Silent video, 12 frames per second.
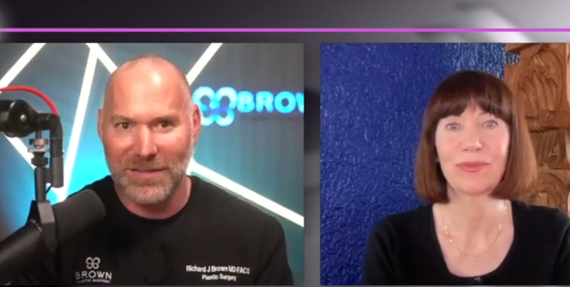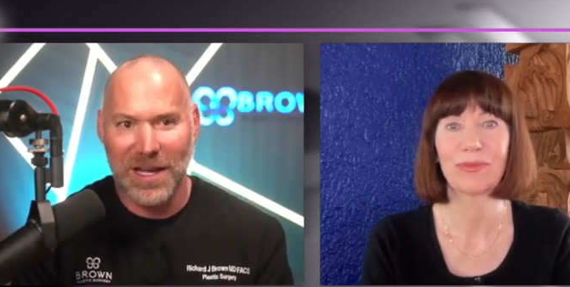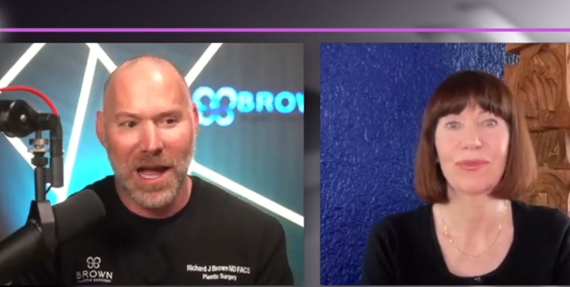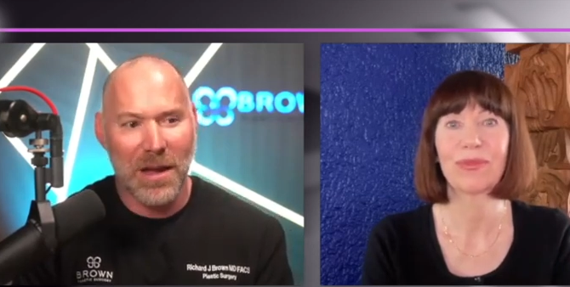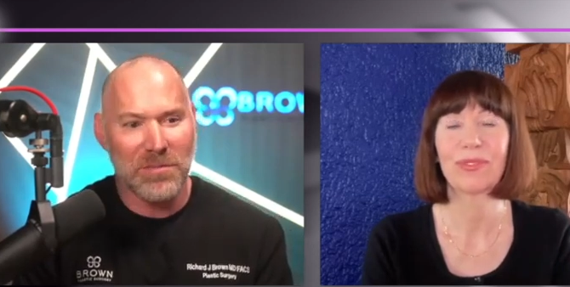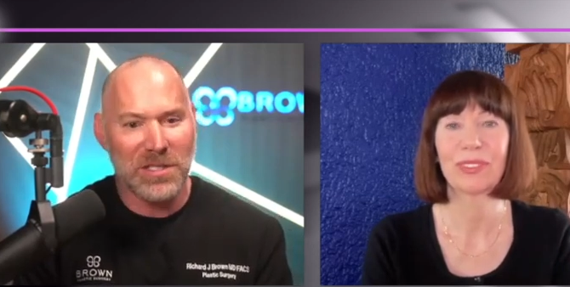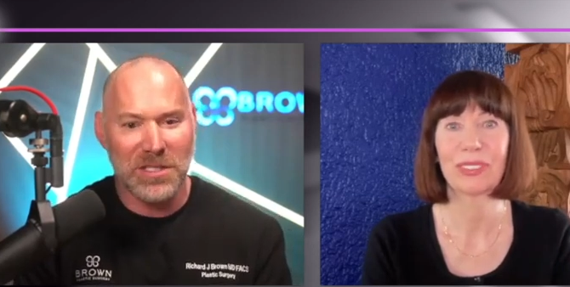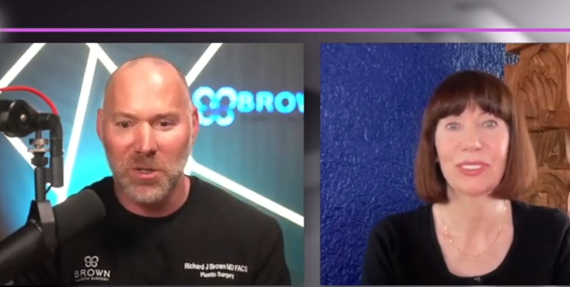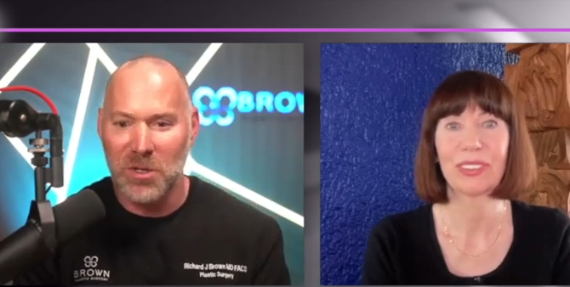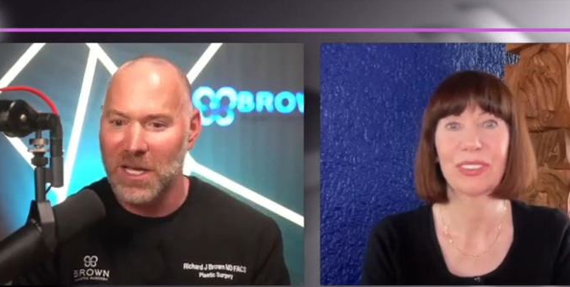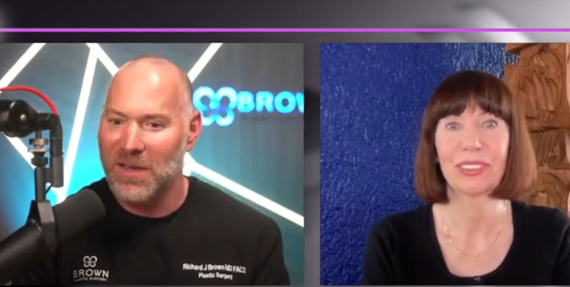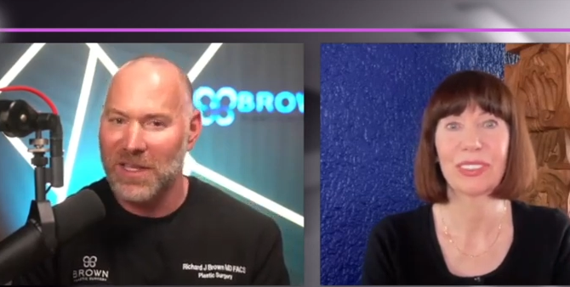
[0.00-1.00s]
Speaker 1: I'm still
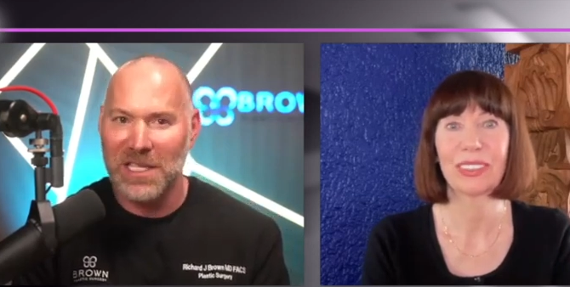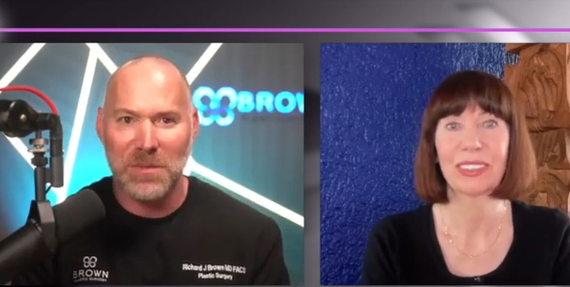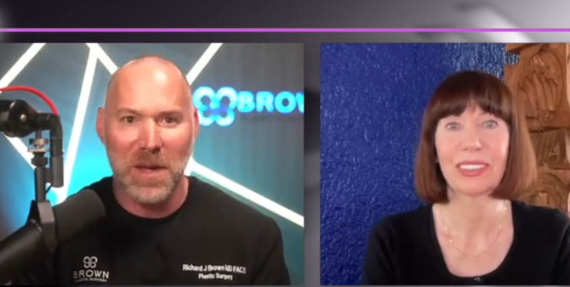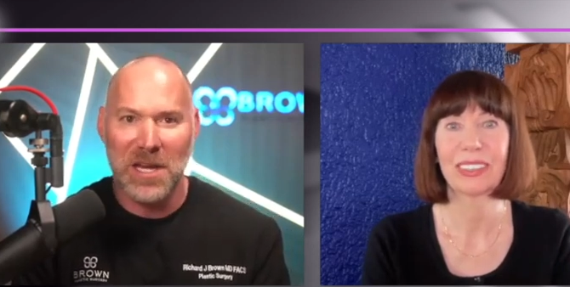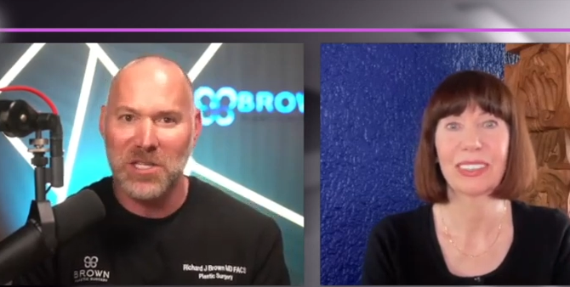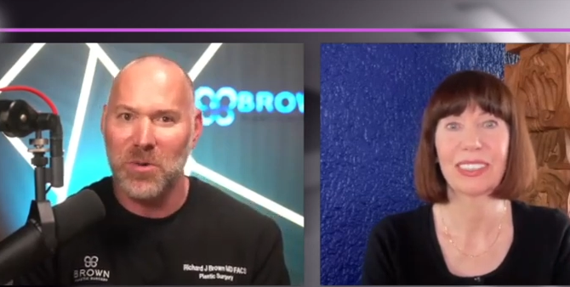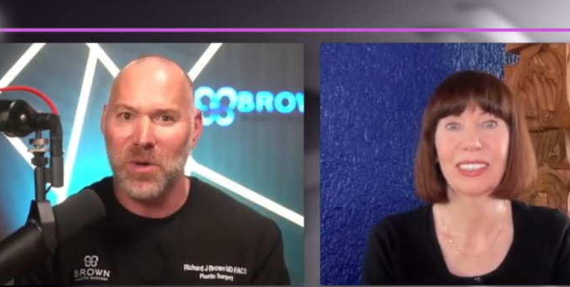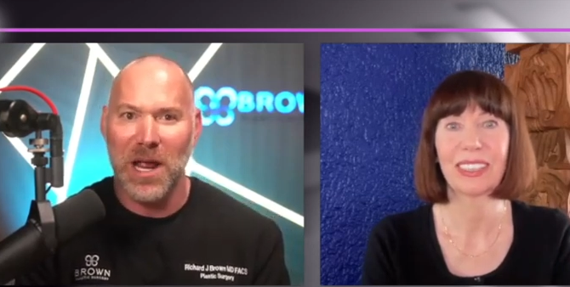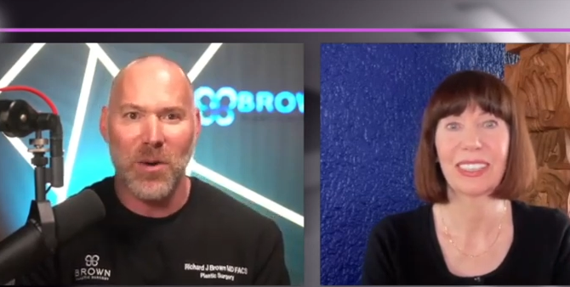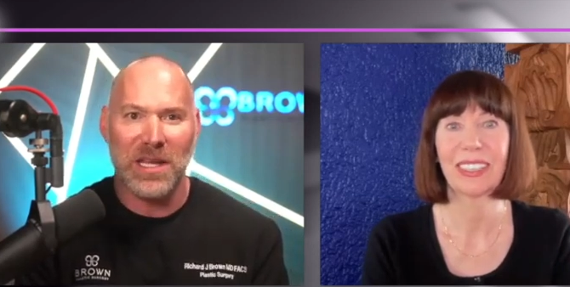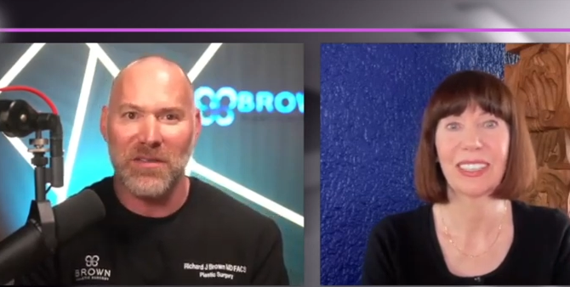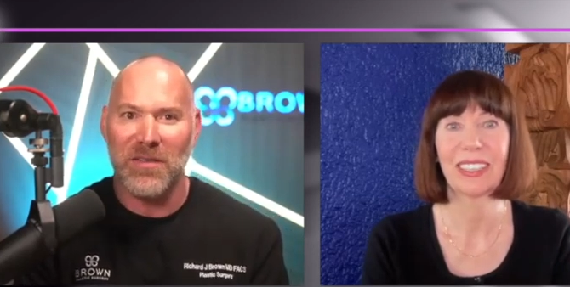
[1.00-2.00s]
giving this patient what I
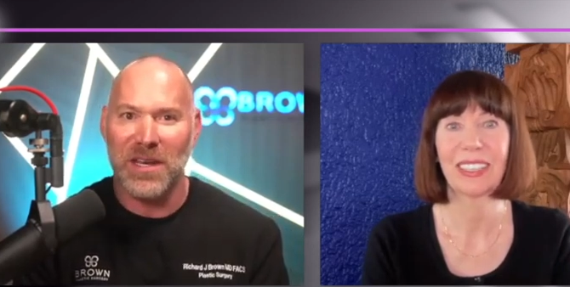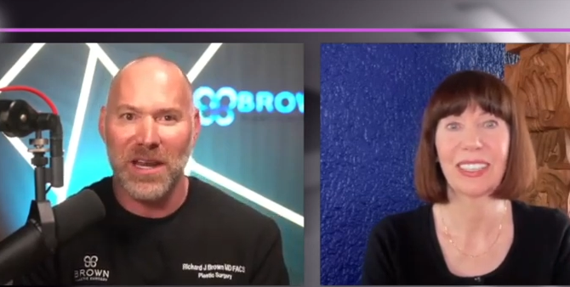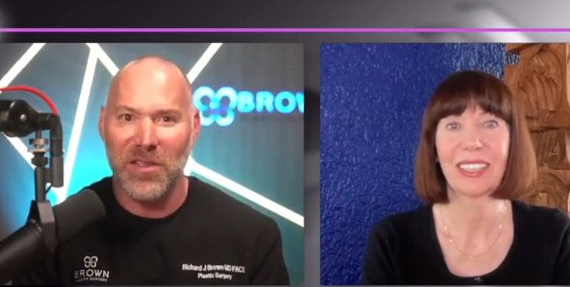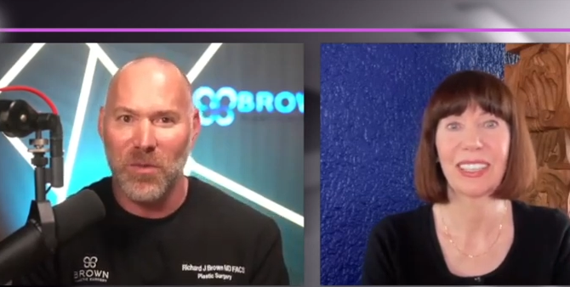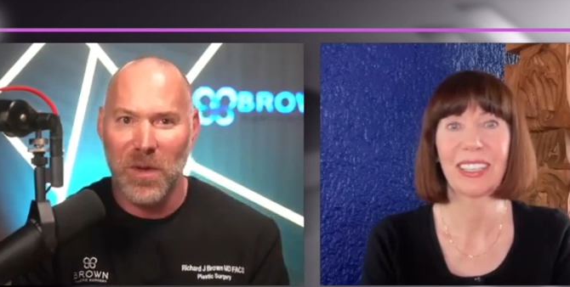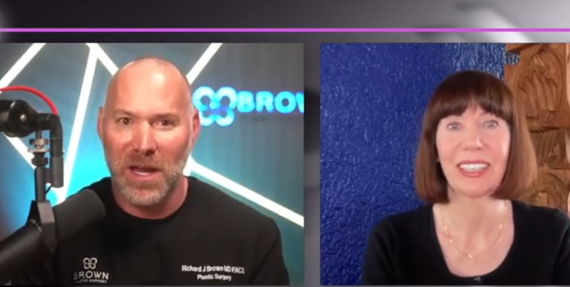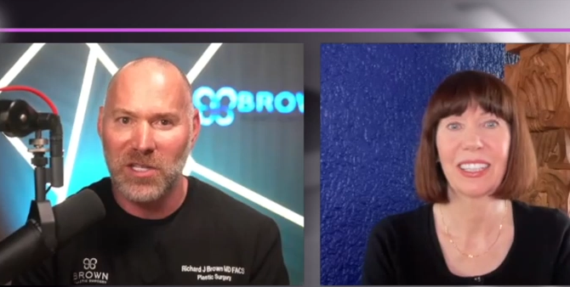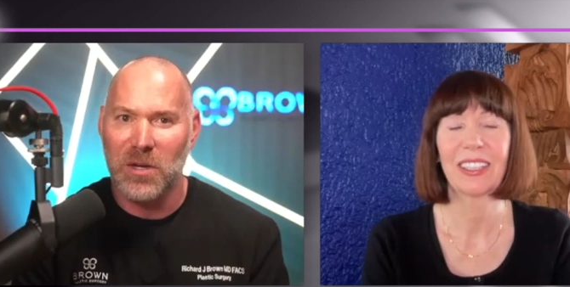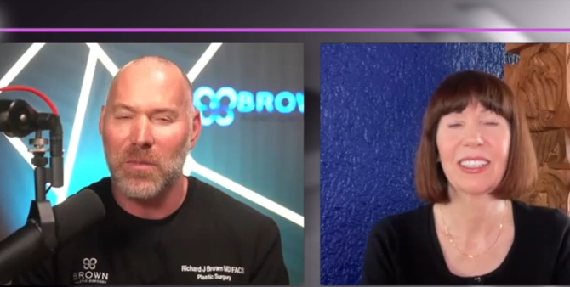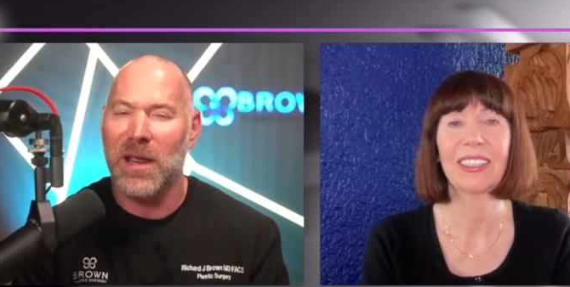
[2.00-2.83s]
would give any other patient,